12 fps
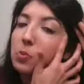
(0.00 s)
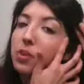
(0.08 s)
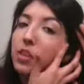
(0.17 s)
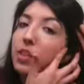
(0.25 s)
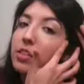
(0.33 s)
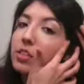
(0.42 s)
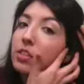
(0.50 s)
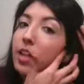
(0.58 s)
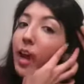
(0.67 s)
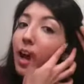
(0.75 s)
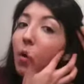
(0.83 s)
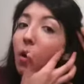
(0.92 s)
But this is
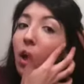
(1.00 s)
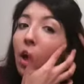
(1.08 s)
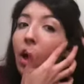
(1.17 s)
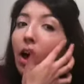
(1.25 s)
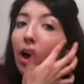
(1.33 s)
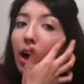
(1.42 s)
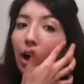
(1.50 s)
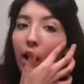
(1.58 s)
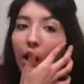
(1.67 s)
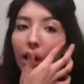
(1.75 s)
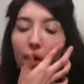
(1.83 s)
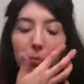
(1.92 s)
how
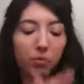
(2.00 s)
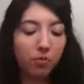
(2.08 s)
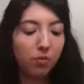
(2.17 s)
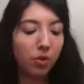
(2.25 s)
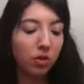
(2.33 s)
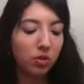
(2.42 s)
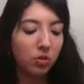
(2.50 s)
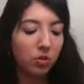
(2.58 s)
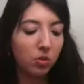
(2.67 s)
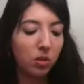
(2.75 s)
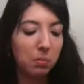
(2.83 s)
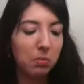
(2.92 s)
I prefer
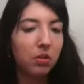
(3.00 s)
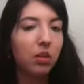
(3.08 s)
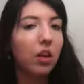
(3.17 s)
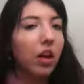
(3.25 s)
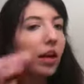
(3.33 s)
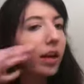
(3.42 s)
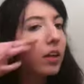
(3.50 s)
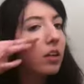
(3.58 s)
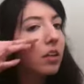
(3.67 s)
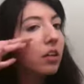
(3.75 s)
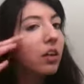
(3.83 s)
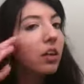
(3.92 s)
to apply it.